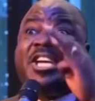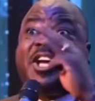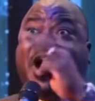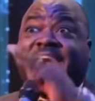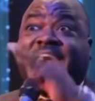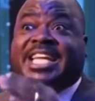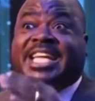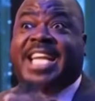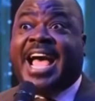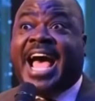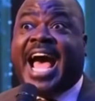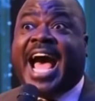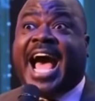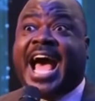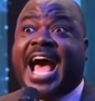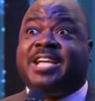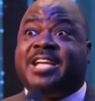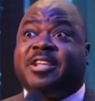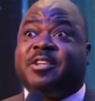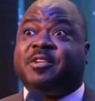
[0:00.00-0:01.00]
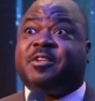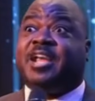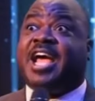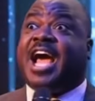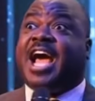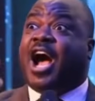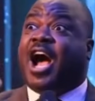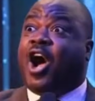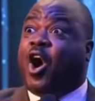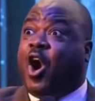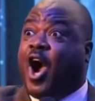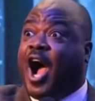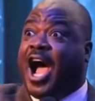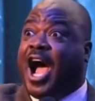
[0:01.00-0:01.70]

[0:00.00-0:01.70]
Ingredients for wealth